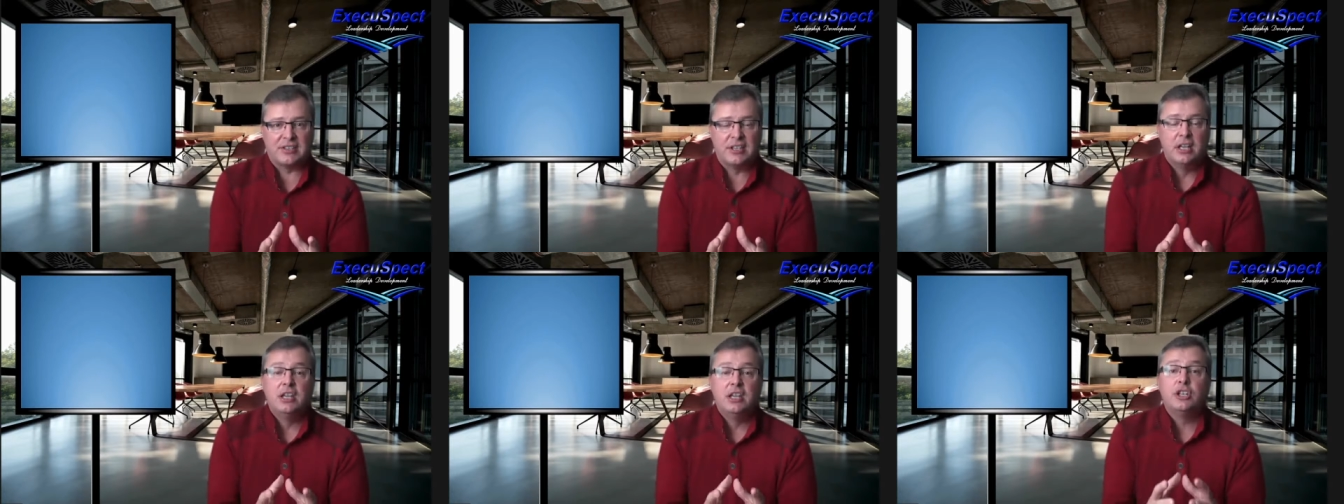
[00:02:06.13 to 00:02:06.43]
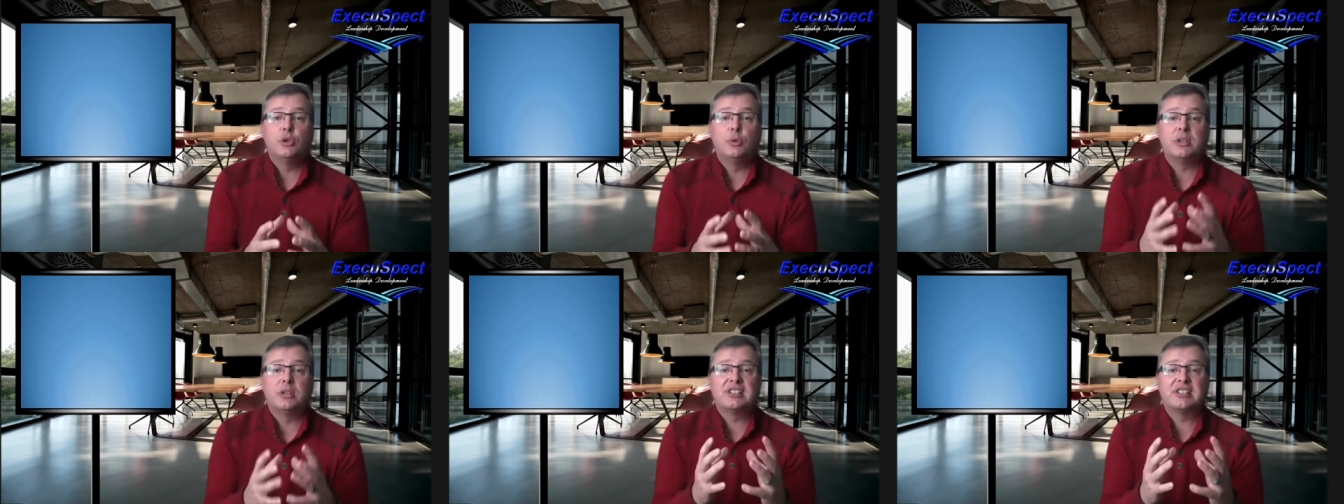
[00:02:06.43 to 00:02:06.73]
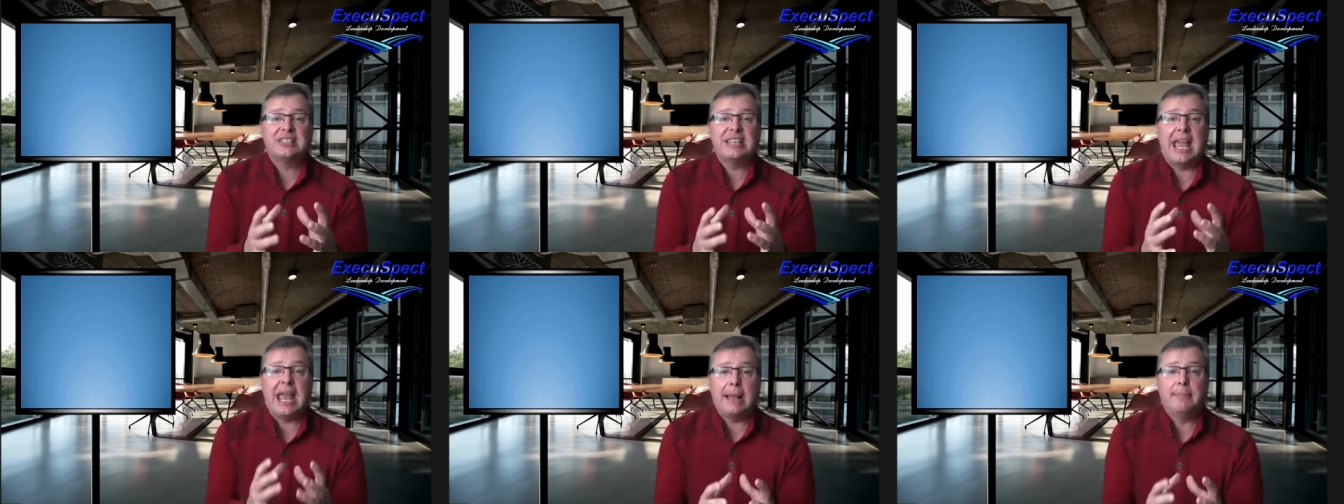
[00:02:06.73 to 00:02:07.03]
to
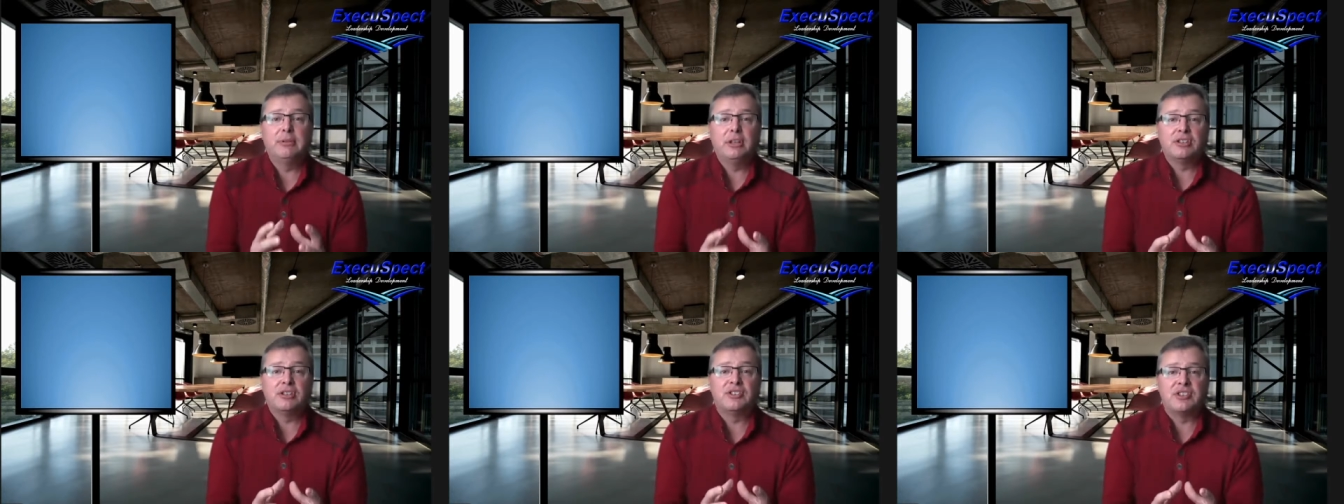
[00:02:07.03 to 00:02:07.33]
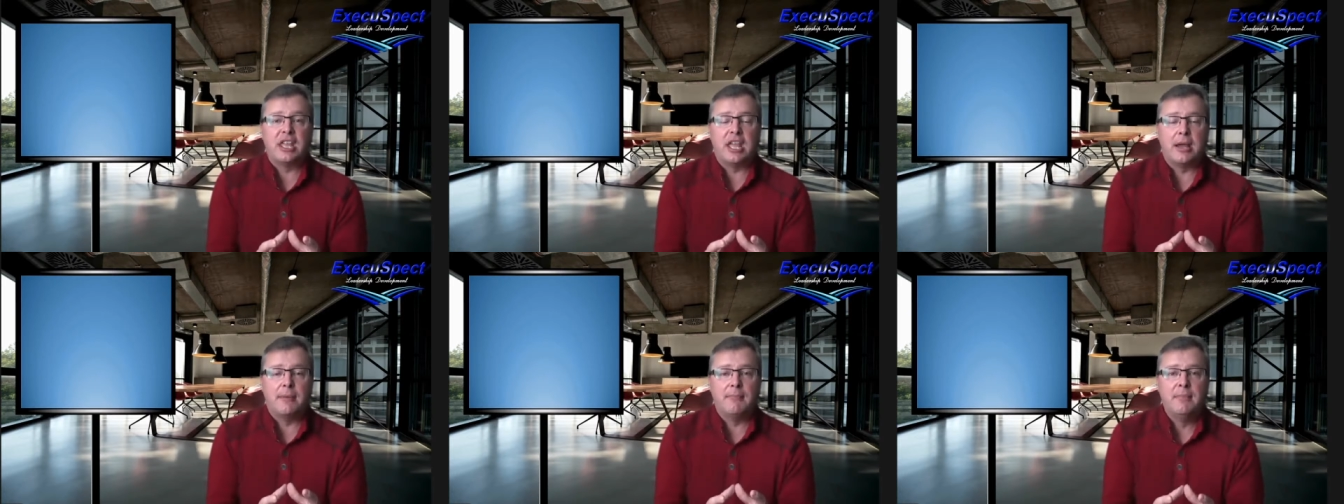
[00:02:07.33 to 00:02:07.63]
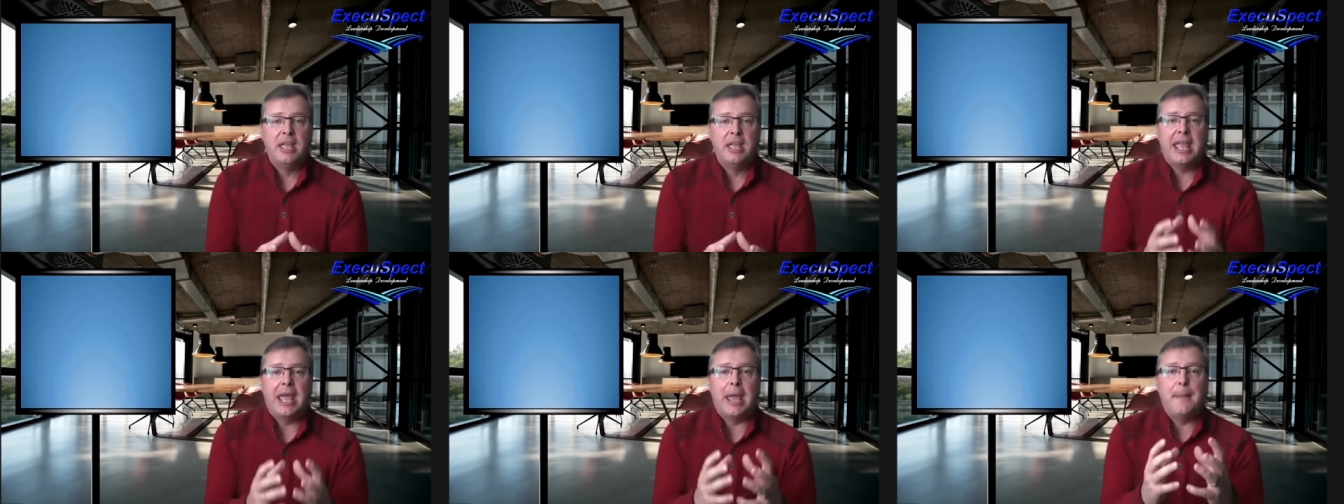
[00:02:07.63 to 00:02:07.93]
establish them
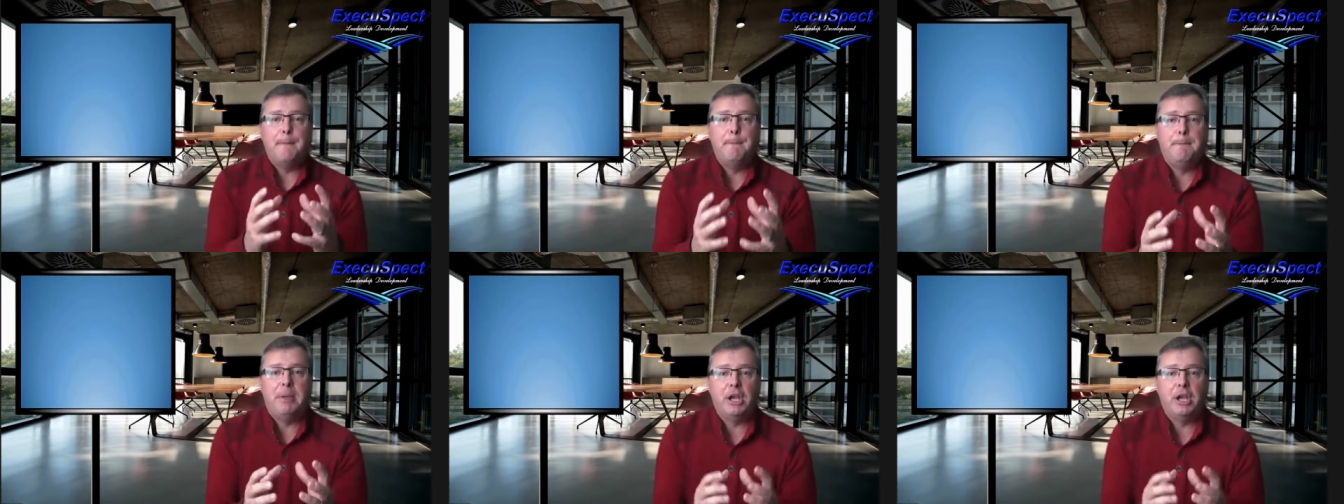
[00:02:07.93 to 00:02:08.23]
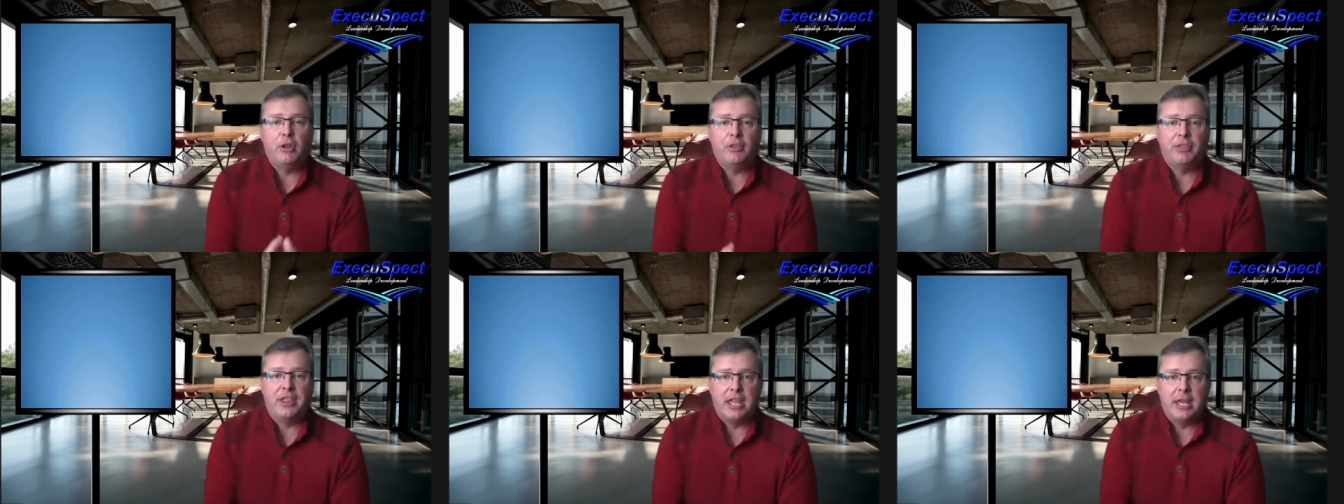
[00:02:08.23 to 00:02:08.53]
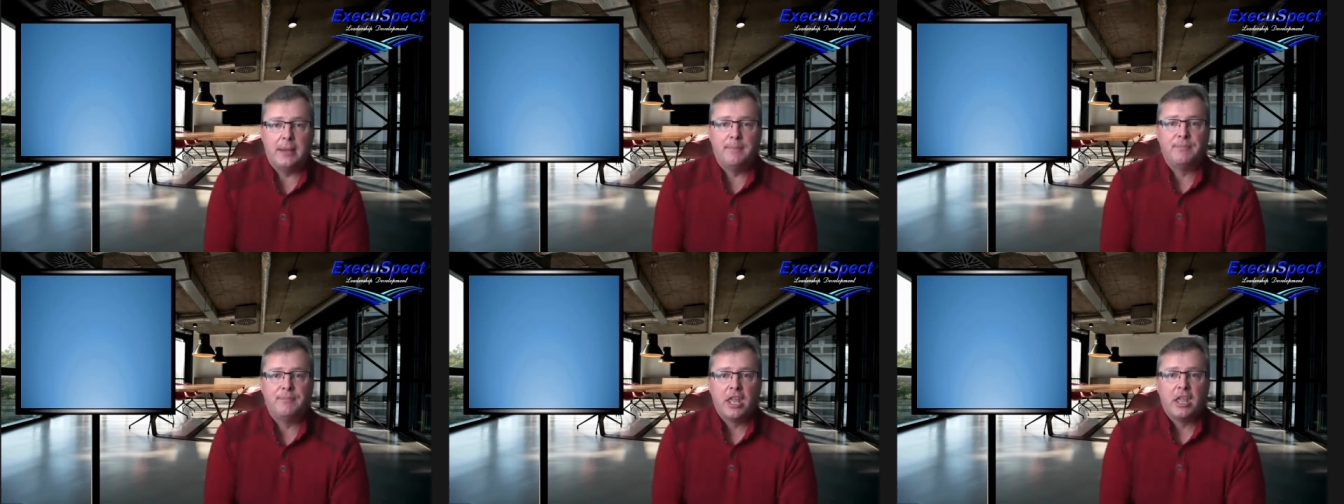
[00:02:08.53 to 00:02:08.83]
and build
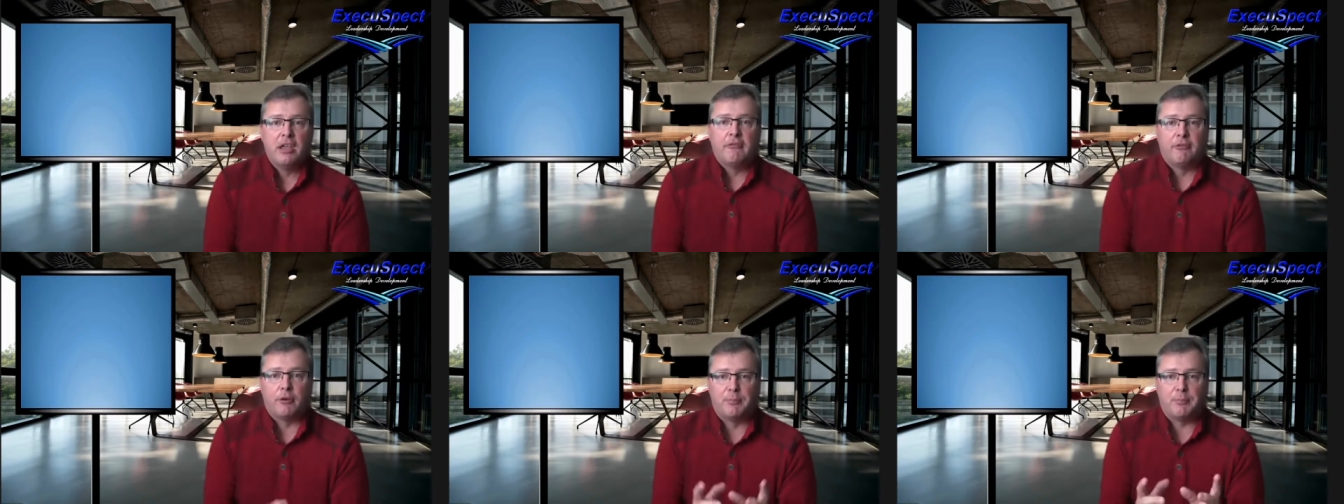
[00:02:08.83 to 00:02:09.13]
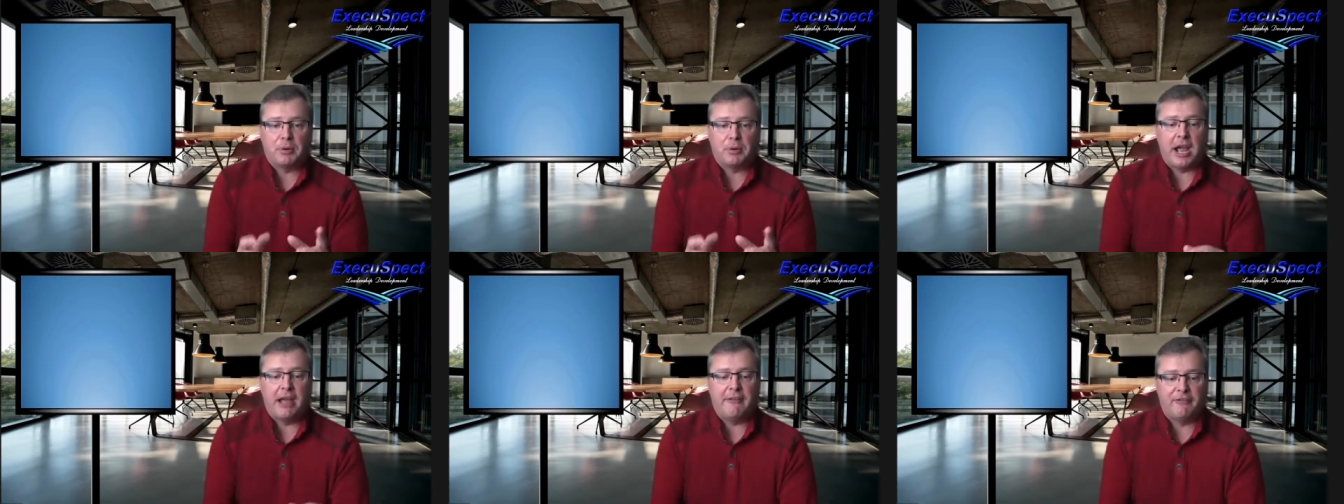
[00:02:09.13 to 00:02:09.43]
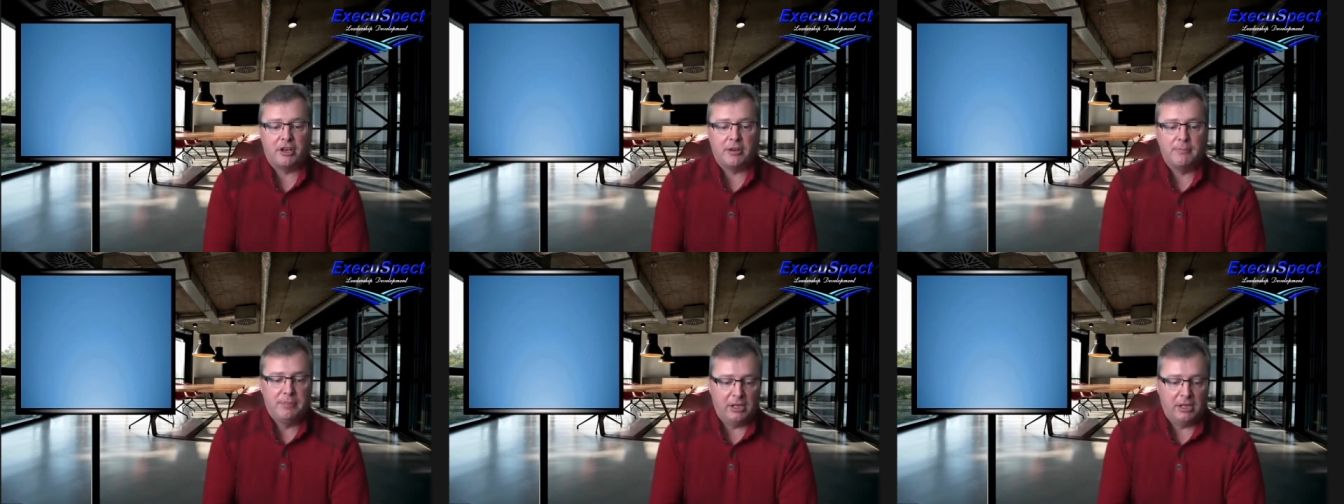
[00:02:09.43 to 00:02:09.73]
them for
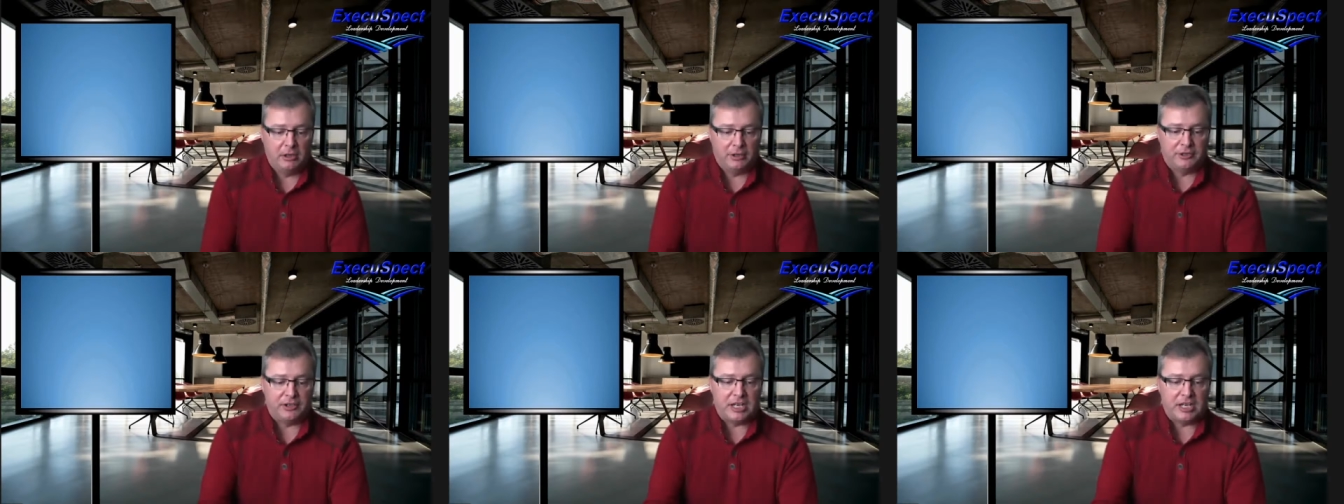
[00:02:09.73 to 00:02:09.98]
profitability.